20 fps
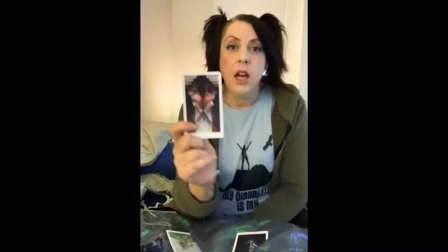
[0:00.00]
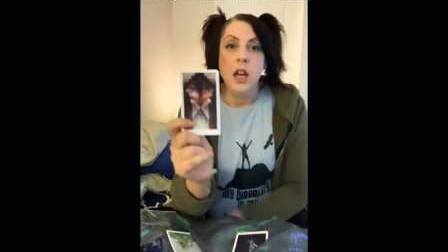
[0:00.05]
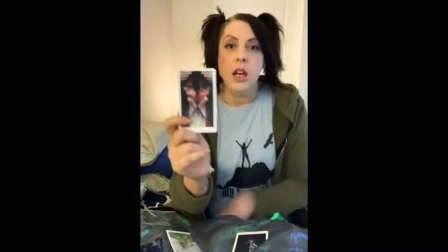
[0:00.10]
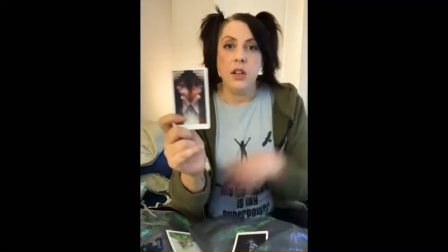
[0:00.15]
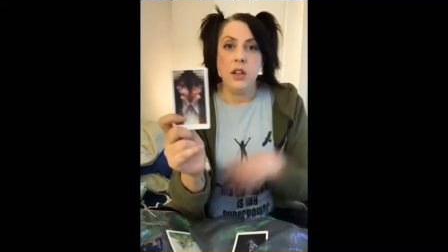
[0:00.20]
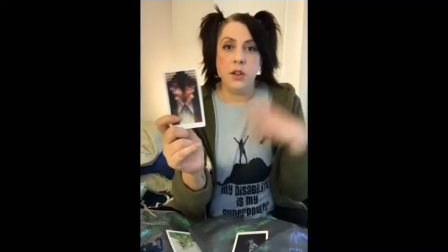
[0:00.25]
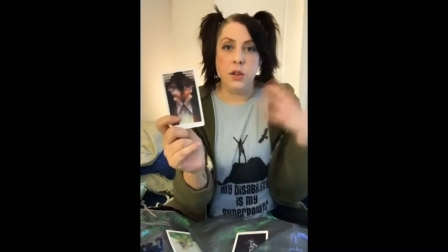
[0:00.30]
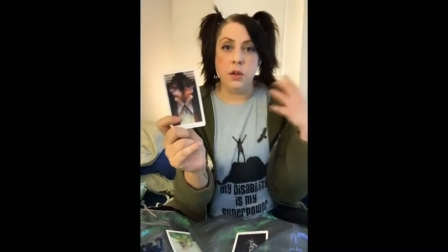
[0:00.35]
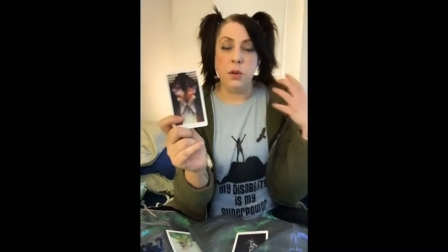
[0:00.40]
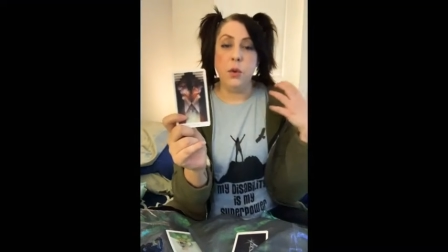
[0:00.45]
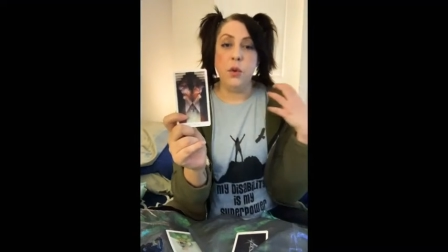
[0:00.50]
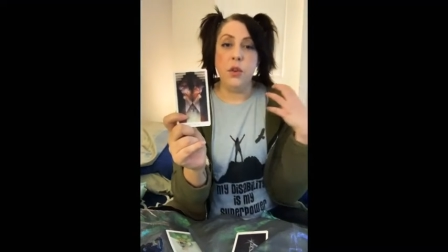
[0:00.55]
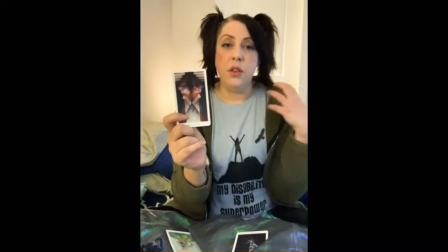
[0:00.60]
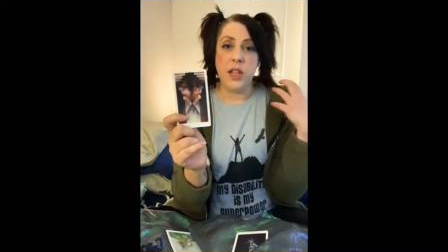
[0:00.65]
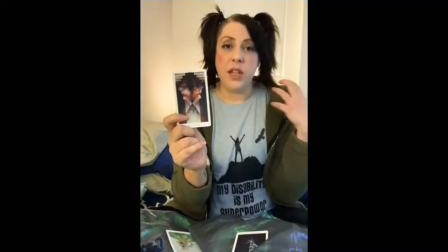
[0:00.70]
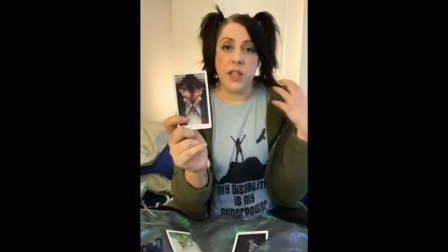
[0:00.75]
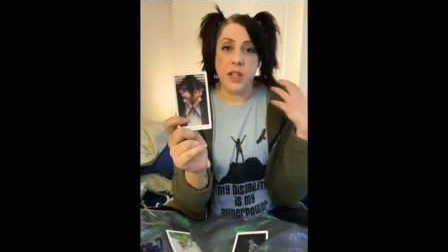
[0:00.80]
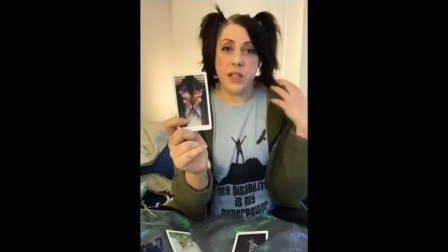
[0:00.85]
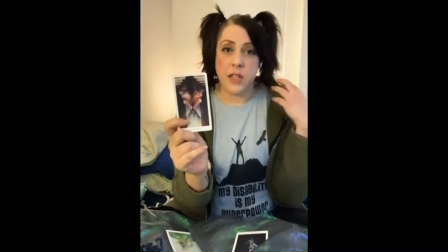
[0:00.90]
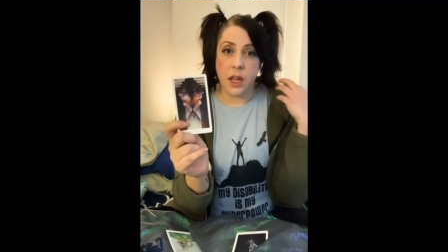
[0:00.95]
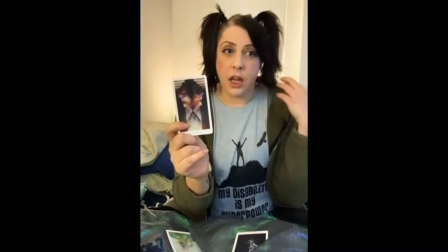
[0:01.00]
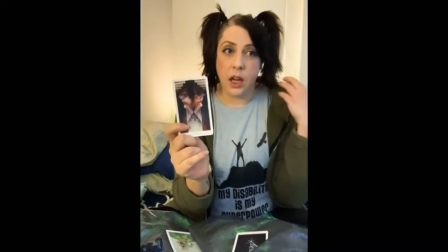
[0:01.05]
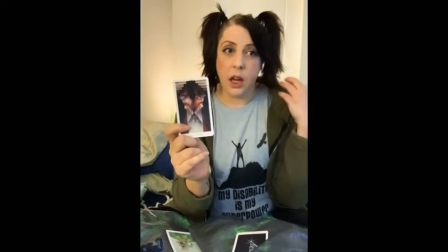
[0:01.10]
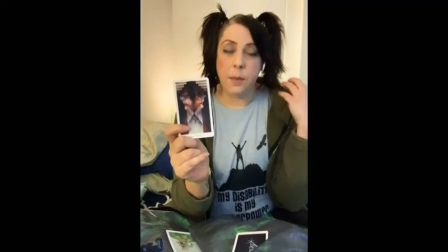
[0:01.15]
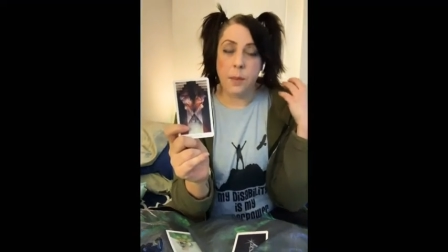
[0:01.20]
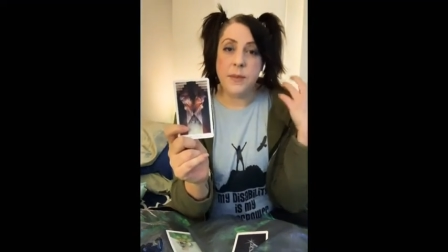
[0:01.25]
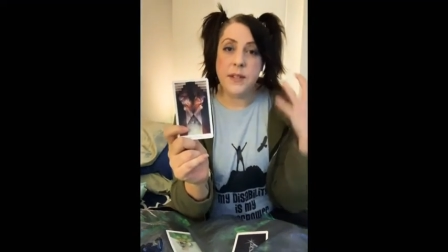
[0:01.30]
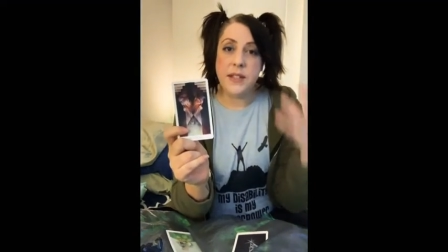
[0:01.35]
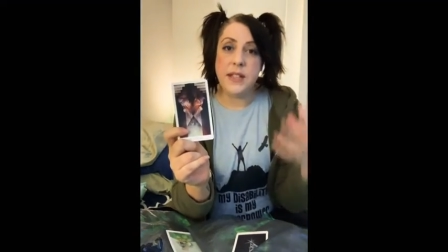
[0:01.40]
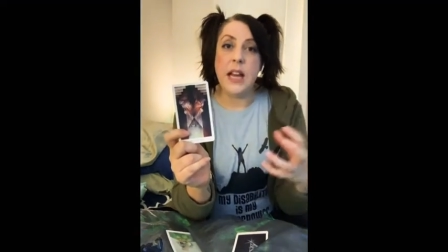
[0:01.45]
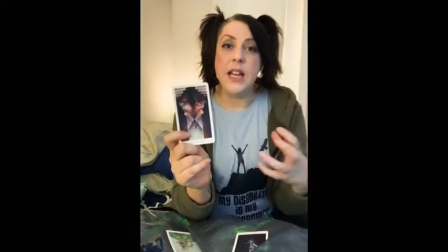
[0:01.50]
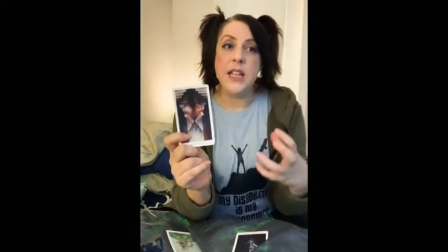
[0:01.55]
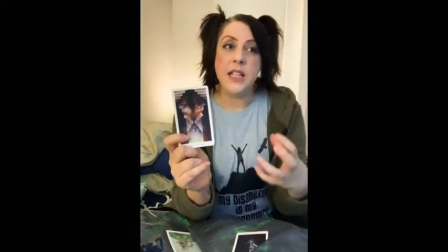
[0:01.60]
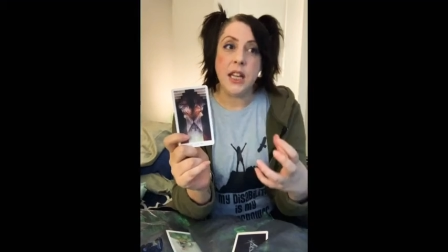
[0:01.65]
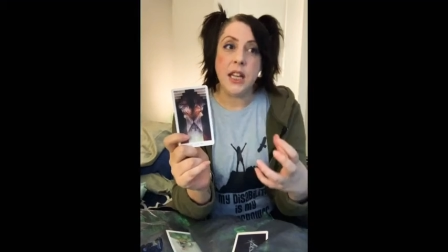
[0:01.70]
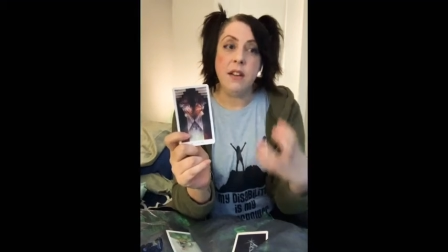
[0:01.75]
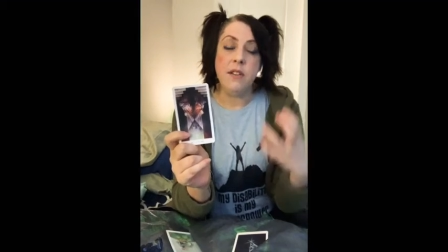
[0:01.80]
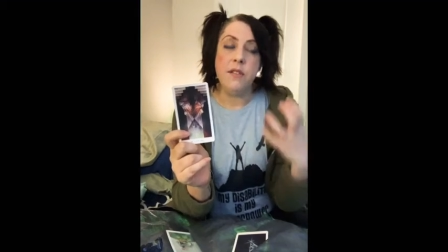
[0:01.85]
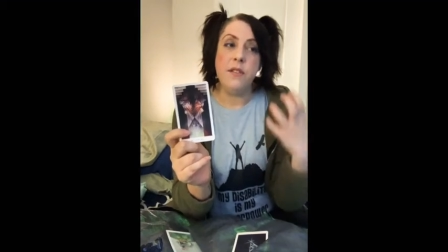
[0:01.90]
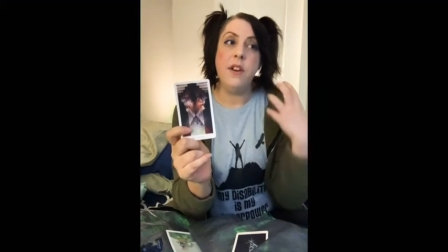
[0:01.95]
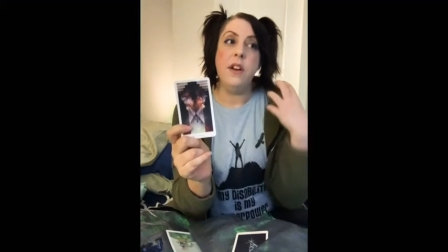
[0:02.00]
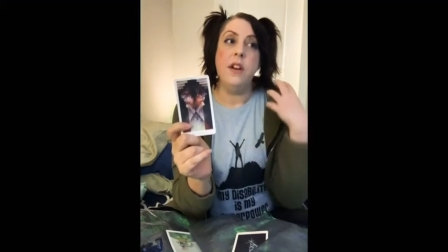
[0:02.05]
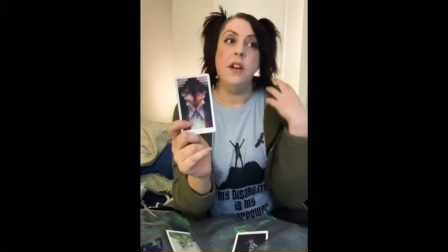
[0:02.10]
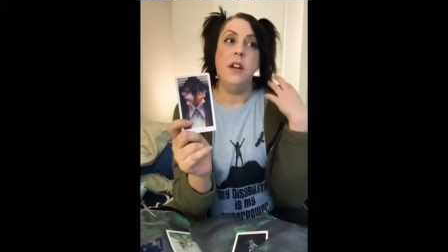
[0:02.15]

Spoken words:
to these obsessive